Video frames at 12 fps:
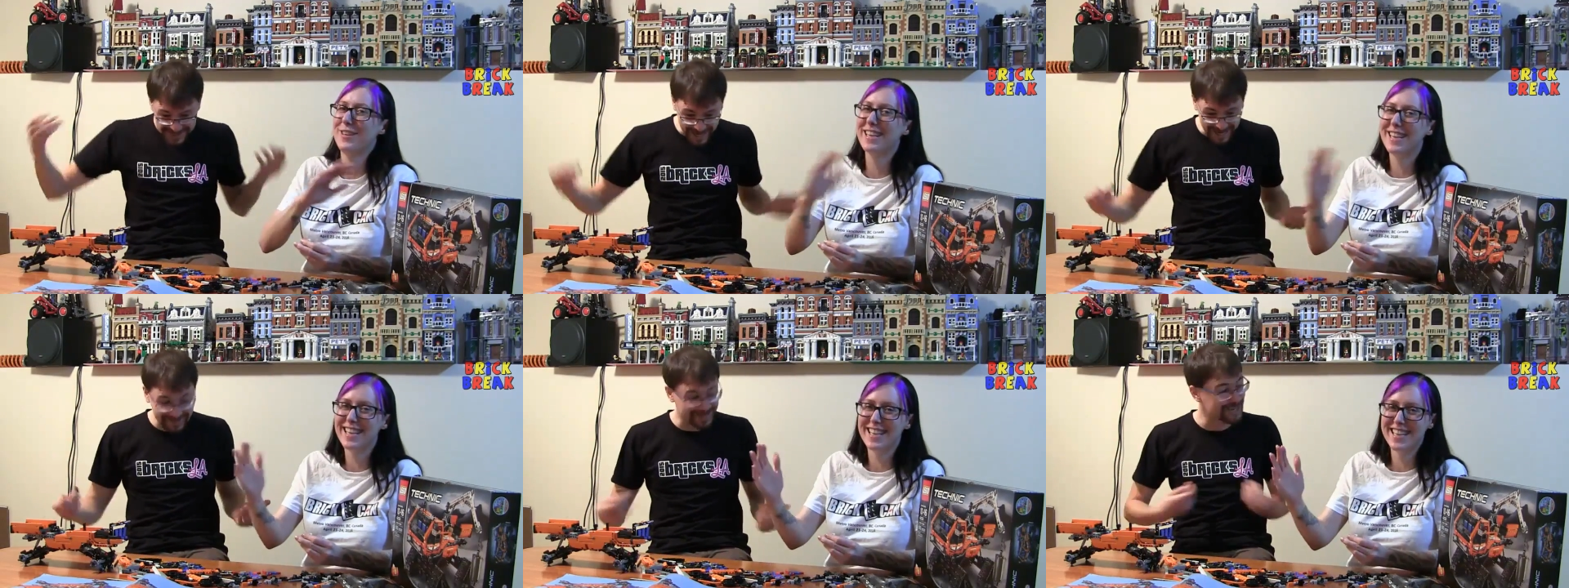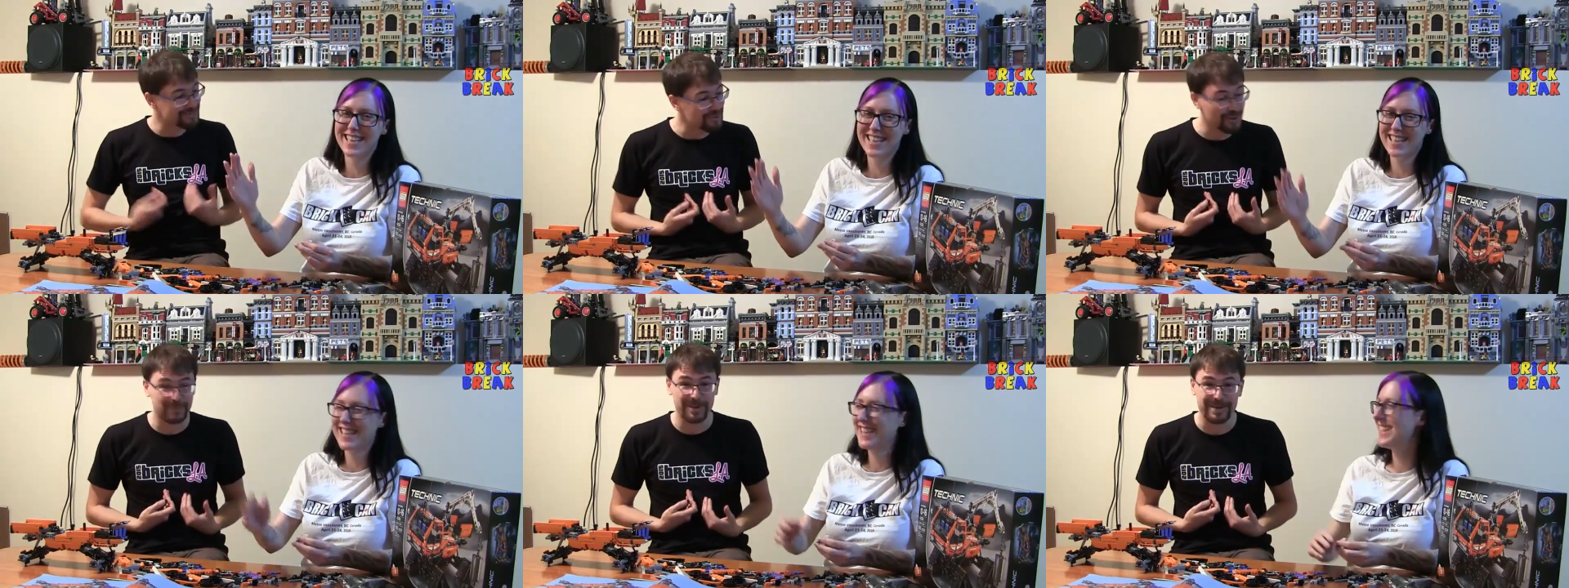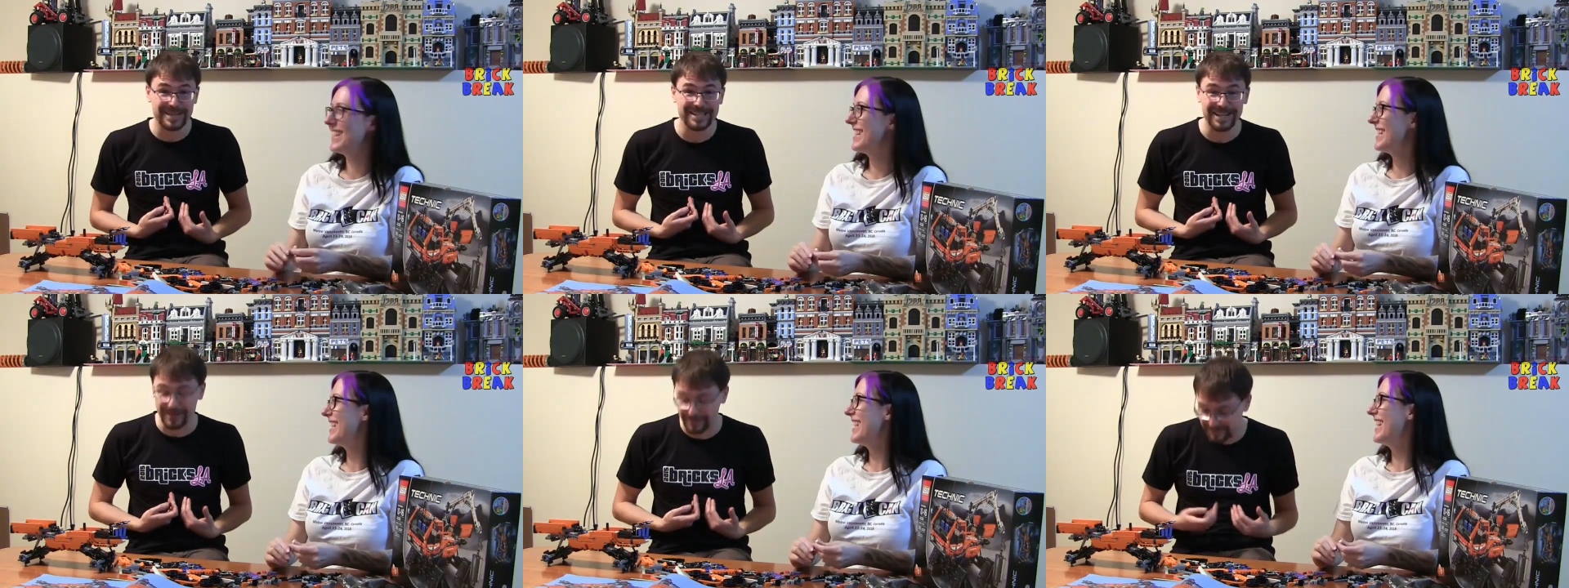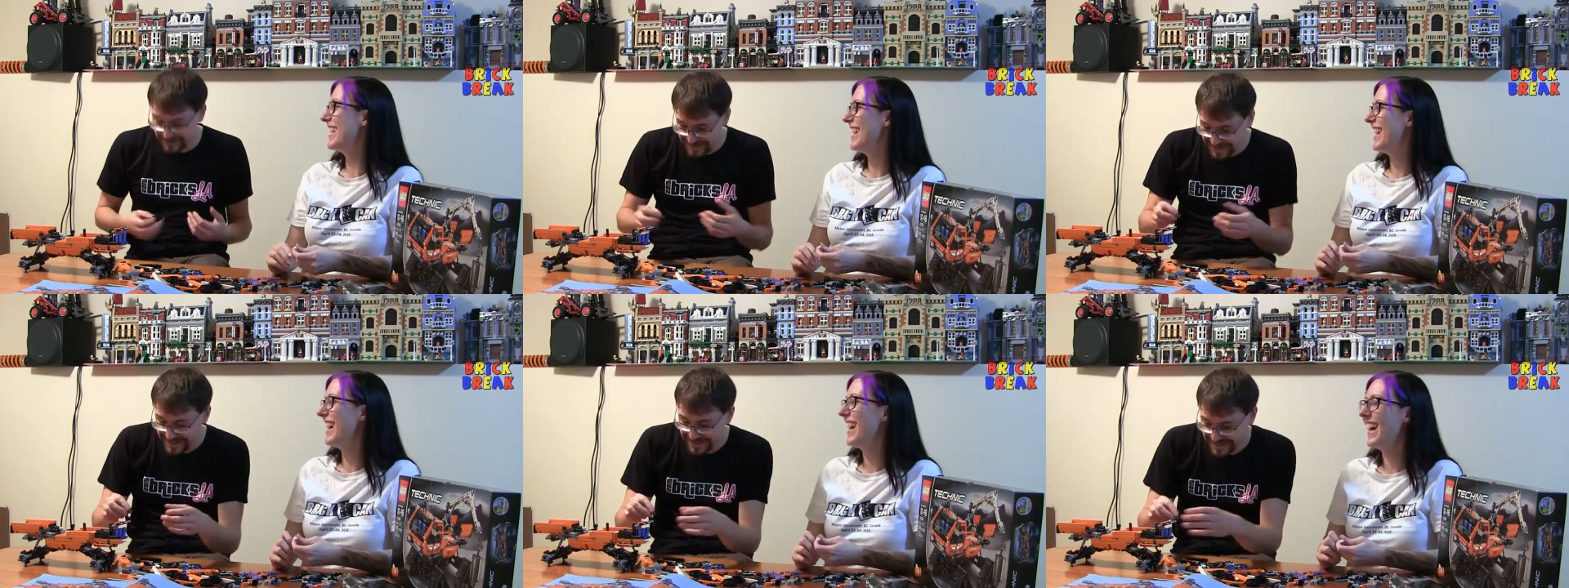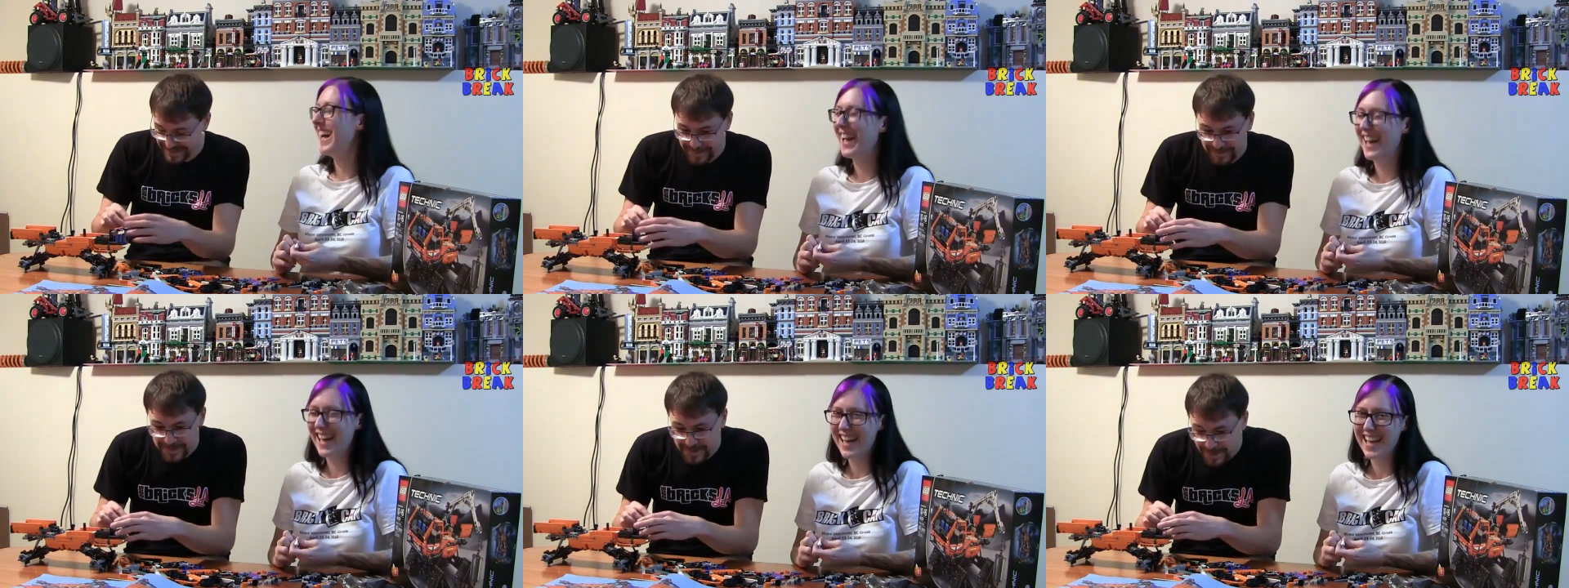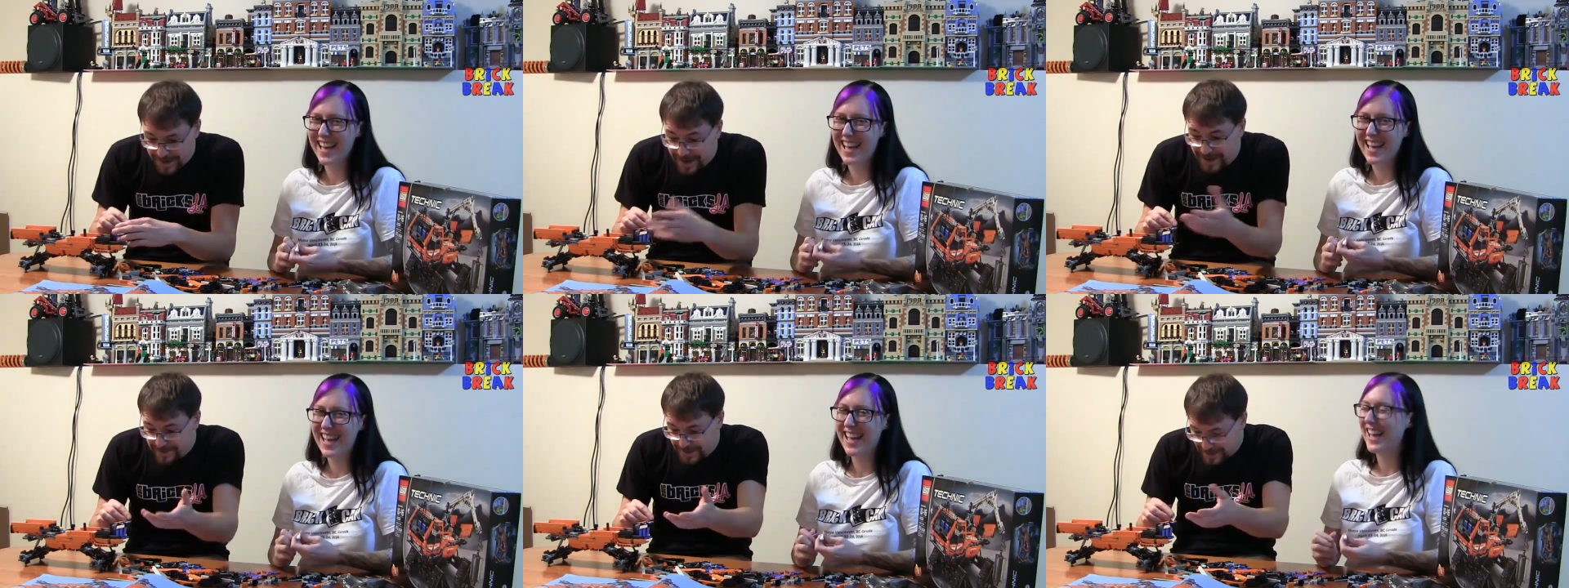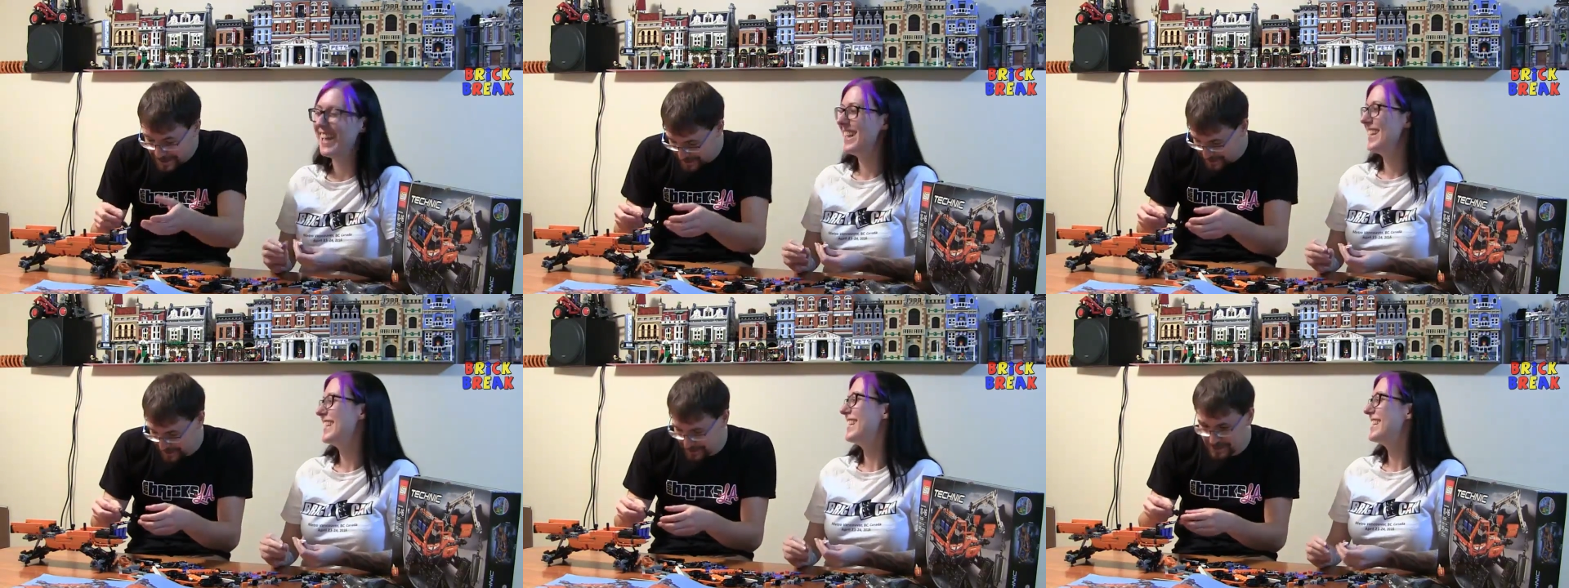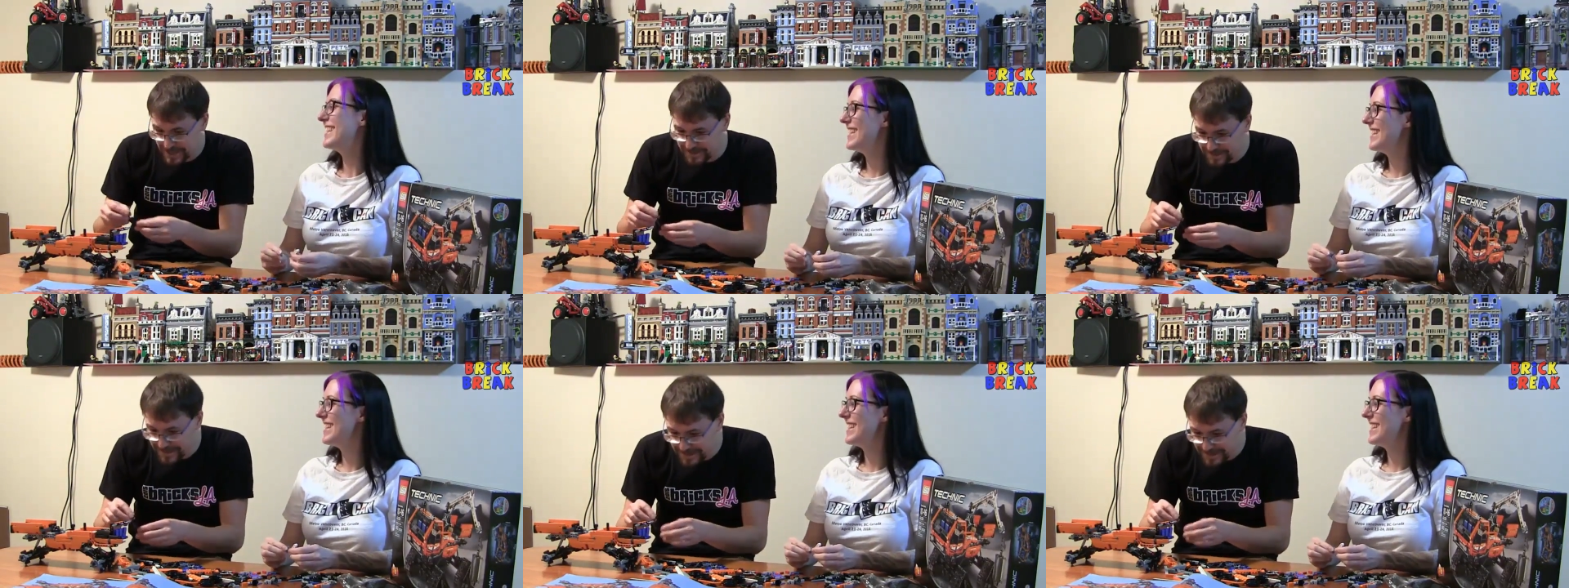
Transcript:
Speaker 1: entire country all by myself. So I, I encourage anyone